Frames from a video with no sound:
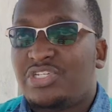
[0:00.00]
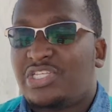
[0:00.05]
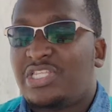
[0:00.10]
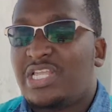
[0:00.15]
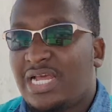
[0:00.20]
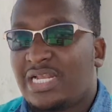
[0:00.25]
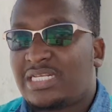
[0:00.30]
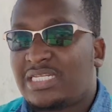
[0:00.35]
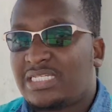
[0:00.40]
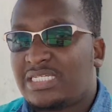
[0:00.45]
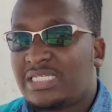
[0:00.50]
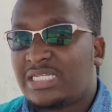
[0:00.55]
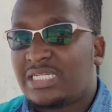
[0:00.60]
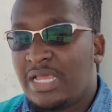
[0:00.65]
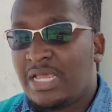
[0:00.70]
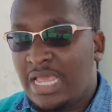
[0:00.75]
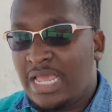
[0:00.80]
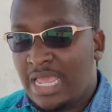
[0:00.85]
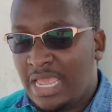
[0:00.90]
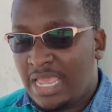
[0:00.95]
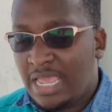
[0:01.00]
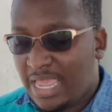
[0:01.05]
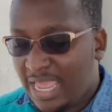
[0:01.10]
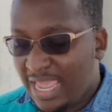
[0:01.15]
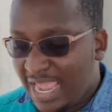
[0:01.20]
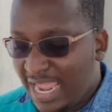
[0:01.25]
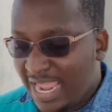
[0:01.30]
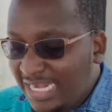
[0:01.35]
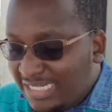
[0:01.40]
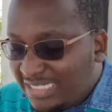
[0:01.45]
that
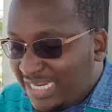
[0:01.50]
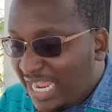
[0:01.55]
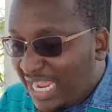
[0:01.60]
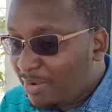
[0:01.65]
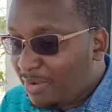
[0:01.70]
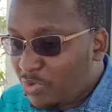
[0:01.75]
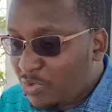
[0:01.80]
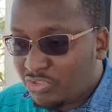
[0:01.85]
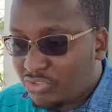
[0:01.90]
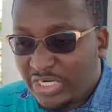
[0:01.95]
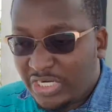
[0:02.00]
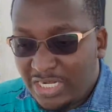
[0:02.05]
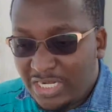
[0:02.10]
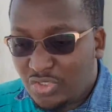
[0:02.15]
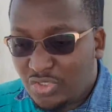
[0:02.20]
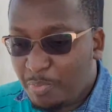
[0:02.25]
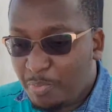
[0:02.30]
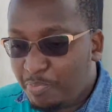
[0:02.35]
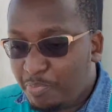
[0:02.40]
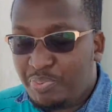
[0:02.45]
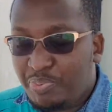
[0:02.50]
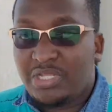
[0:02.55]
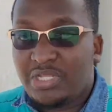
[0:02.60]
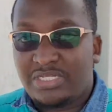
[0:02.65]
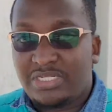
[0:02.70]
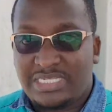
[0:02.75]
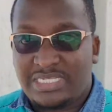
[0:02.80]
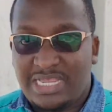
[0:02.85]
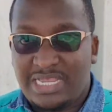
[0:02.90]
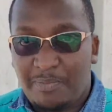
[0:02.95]
anytime you're trying to build
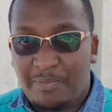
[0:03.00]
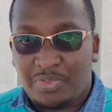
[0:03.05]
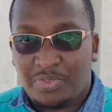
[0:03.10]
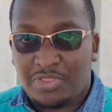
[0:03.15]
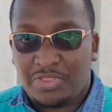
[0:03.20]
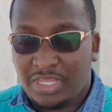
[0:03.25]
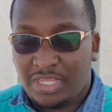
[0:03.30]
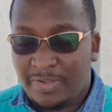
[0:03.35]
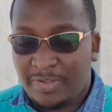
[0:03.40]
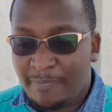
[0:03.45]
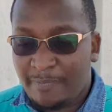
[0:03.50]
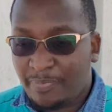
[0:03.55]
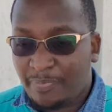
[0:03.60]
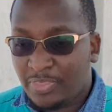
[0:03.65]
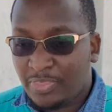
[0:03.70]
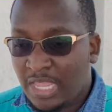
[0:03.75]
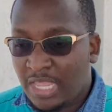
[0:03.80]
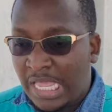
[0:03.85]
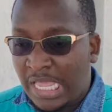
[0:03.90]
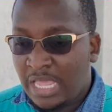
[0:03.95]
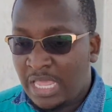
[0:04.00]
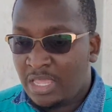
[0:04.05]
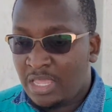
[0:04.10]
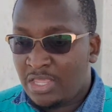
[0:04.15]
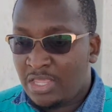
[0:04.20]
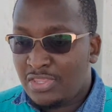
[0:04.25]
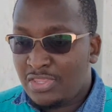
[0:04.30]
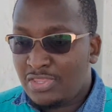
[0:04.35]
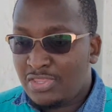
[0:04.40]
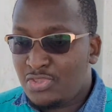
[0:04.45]
something,
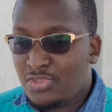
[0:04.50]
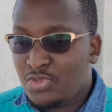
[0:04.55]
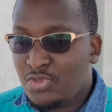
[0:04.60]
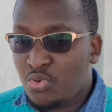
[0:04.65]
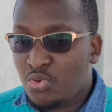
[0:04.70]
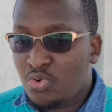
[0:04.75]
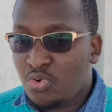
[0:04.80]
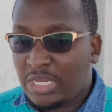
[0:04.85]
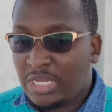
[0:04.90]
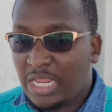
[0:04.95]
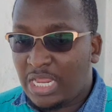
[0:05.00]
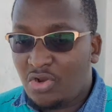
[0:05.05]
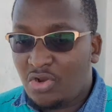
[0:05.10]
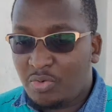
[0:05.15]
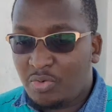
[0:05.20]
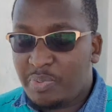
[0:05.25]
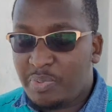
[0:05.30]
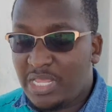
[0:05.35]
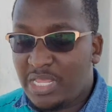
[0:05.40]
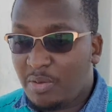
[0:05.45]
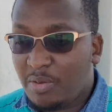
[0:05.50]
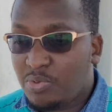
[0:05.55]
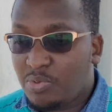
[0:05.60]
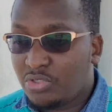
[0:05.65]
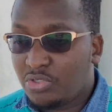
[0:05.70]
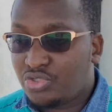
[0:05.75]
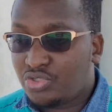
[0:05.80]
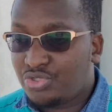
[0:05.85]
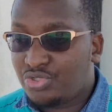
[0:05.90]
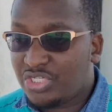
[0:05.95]
you cannot be able
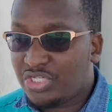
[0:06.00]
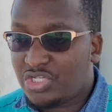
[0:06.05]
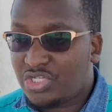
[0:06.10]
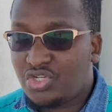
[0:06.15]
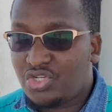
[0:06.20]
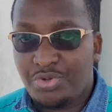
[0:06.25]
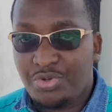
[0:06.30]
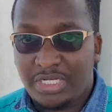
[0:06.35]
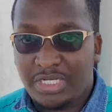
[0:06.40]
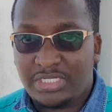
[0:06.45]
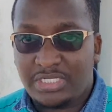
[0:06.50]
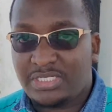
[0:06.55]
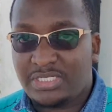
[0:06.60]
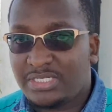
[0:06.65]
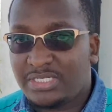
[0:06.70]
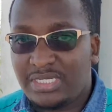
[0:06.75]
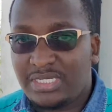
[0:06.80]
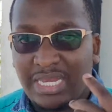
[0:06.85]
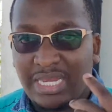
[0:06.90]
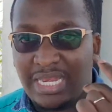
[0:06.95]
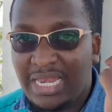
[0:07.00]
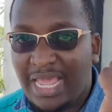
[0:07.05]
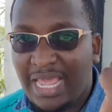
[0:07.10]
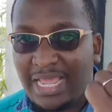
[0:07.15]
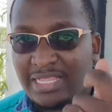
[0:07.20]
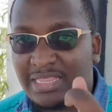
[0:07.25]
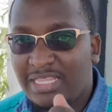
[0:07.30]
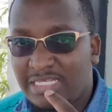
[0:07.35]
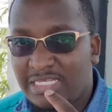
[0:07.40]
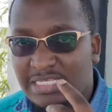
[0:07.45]
to just do it
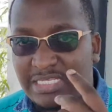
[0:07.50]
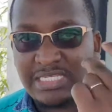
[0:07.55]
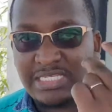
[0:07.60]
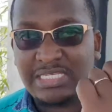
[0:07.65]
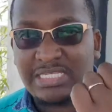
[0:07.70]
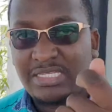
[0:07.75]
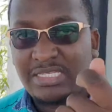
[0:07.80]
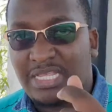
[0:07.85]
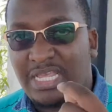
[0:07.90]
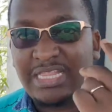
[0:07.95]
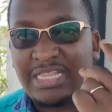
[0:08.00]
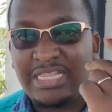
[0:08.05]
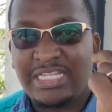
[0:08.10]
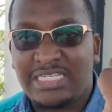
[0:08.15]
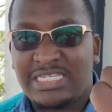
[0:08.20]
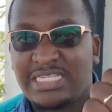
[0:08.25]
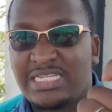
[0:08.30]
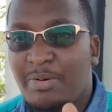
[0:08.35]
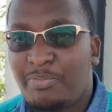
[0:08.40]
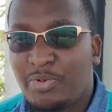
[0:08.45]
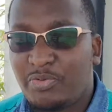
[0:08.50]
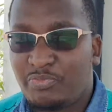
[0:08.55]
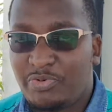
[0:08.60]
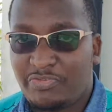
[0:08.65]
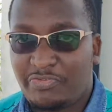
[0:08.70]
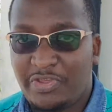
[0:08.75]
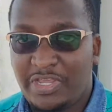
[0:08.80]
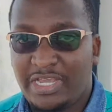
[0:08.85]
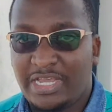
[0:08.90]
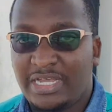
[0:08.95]
like this in the snap of a
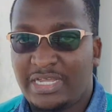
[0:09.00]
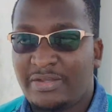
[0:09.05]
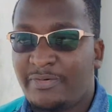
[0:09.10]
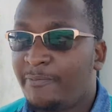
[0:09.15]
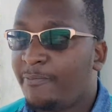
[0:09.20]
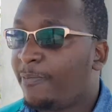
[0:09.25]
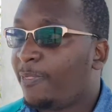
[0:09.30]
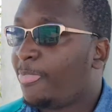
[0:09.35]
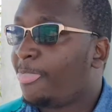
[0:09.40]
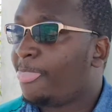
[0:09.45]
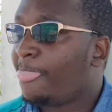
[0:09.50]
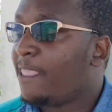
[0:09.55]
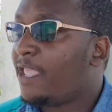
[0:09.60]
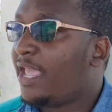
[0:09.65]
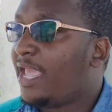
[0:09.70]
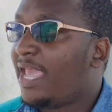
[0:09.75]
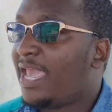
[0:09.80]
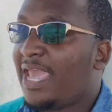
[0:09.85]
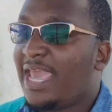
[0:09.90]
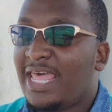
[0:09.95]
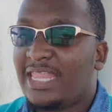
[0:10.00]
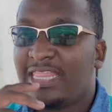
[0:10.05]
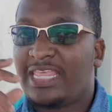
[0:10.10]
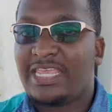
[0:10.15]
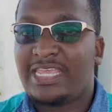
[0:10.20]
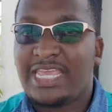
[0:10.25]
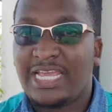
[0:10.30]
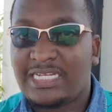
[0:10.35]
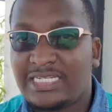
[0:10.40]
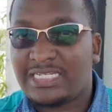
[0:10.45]
finger and they
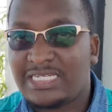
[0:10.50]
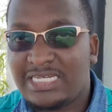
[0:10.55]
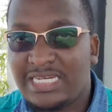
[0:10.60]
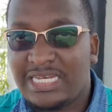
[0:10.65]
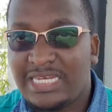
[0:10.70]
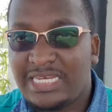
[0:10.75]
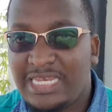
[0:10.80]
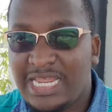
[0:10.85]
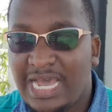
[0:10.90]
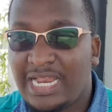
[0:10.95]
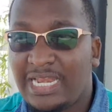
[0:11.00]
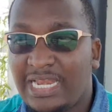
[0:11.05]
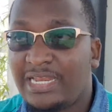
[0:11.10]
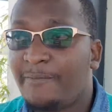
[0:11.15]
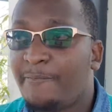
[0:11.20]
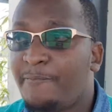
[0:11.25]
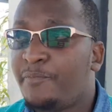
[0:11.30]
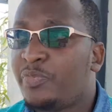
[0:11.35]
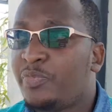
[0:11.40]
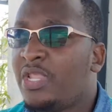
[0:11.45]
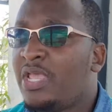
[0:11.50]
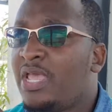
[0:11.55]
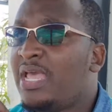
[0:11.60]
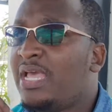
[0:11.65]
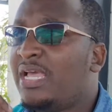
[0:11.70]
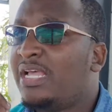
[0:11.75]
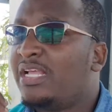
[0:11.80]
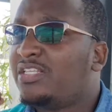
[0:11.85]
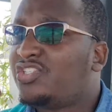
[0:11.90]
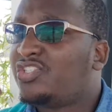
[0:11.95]
get done.
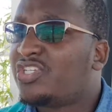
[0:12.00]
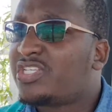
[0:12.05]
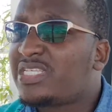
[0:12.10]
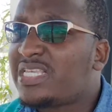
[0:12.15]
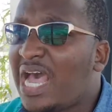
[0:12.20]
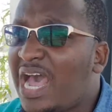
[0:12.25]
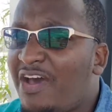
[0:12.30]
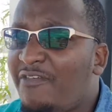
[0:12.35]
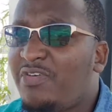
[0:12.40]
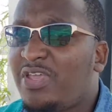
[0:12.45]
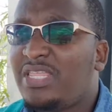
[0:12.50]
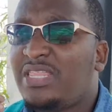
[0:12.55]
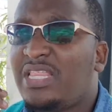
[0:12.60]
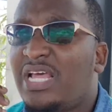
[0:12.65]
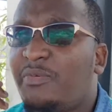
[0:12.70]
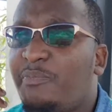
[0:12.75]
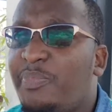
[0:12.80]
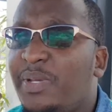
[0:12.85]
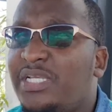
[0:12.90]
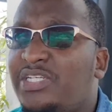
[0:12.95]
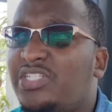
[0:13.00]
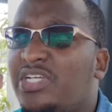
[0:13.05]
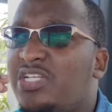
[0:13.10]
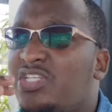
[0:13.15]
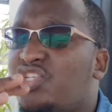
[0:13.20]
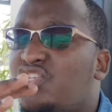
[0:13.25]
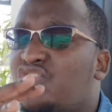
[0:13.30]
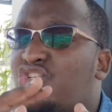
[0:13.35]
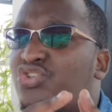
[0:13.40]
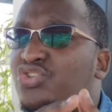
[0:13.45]
Just having that
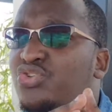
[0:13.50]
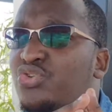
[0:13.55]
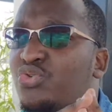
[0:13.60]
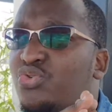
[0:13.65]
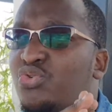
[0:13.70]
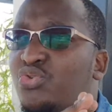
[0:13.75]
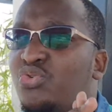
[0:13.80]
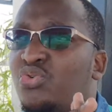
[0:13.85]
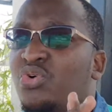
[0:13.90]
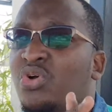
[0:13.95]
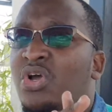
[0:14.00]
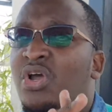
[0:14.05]
patience to